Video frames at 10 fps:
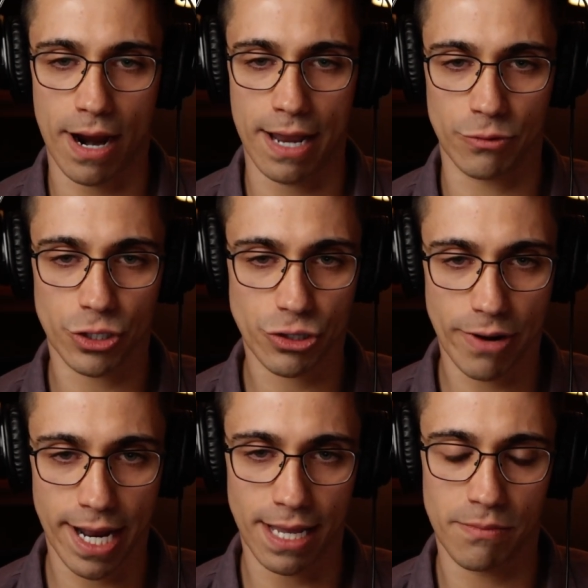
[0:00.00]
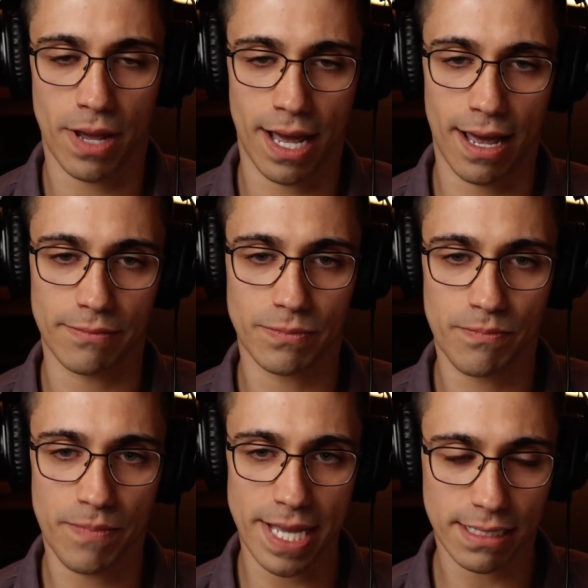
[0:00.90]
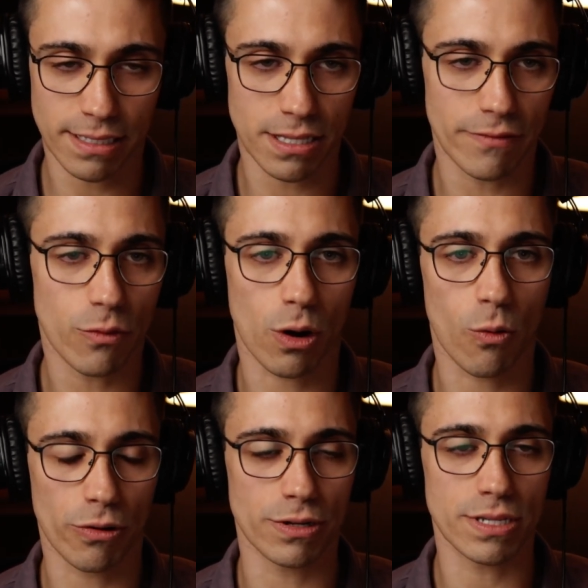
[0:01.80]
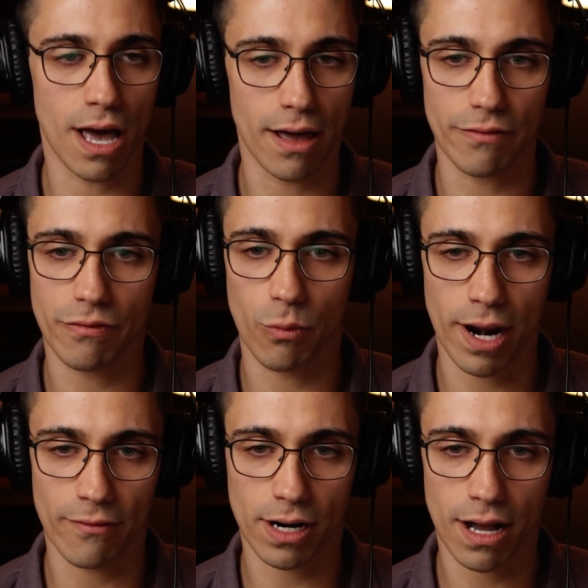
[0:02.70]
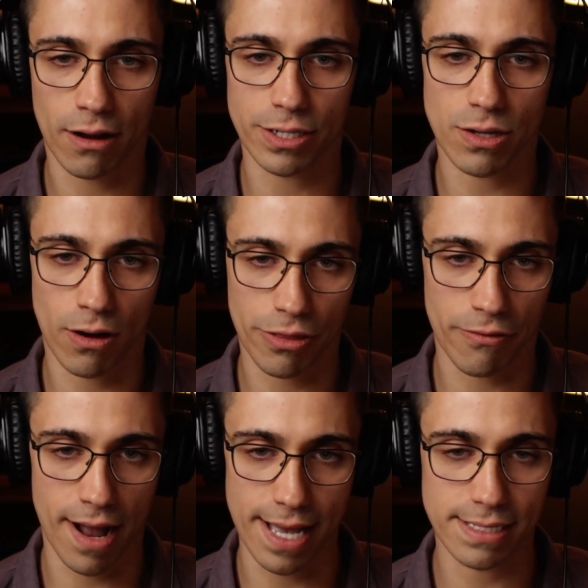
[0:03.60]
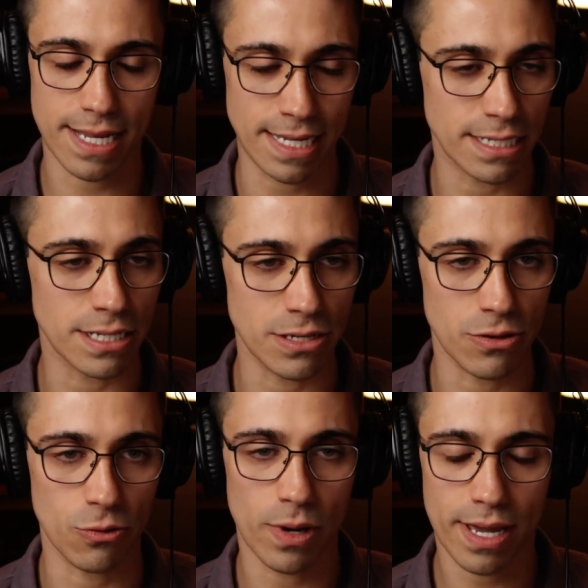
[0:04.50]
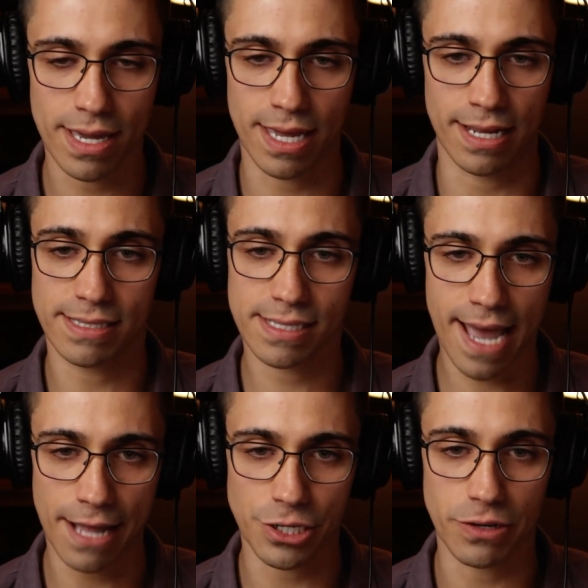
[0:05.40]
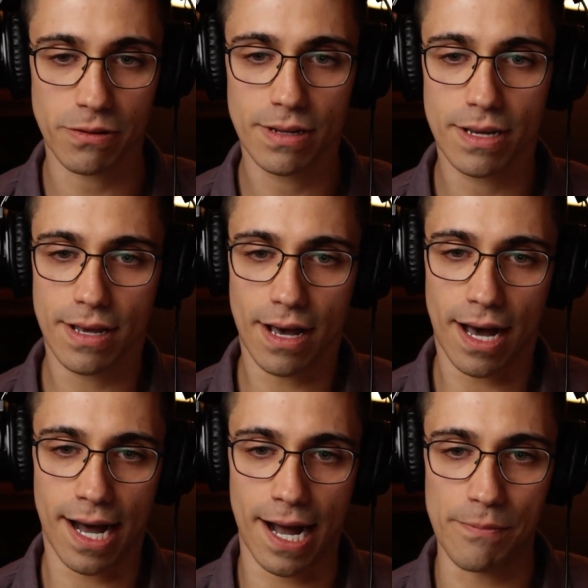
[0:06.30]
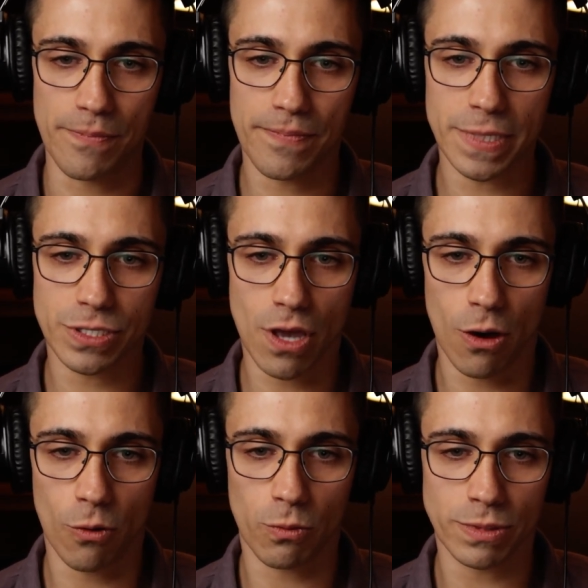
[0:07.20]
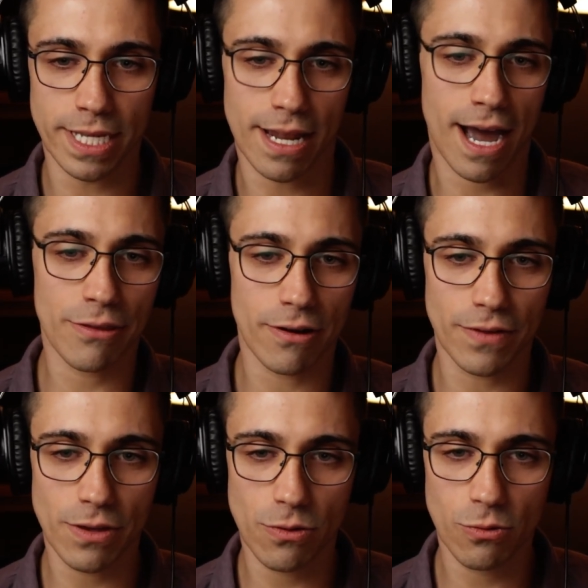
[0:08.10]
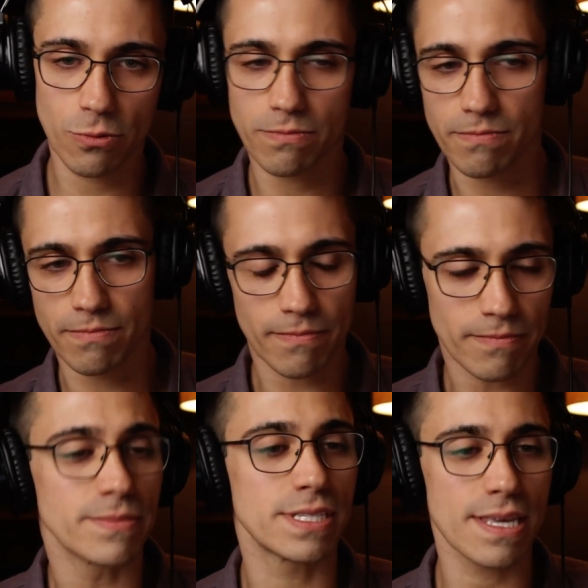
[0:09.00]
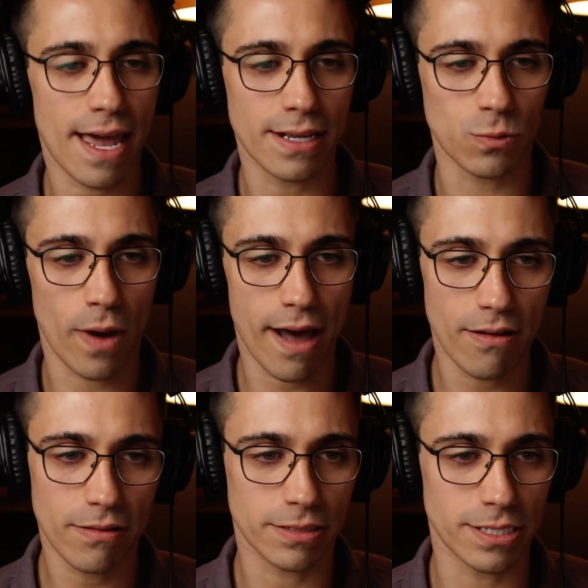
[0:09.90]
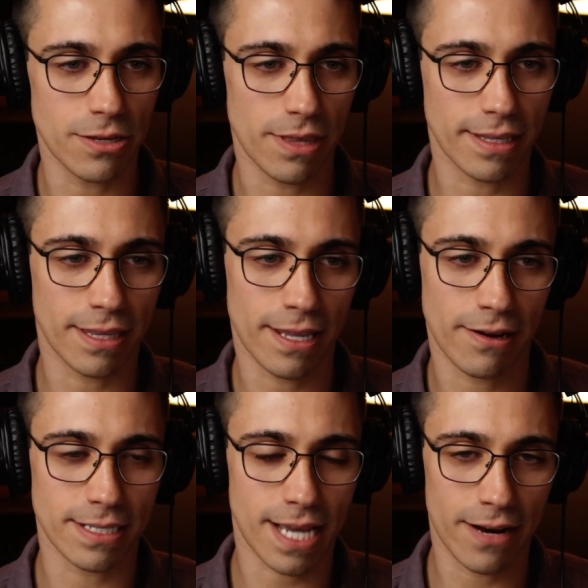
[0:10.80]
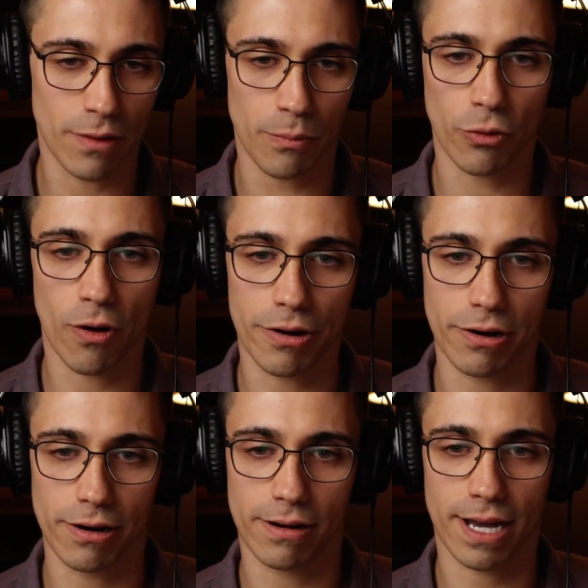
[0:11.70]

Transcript: and restrain it basically to the four corners of whatever Congress authorized it to do in its statute. So did either of you see that as well? Do you think that there is kind of a broader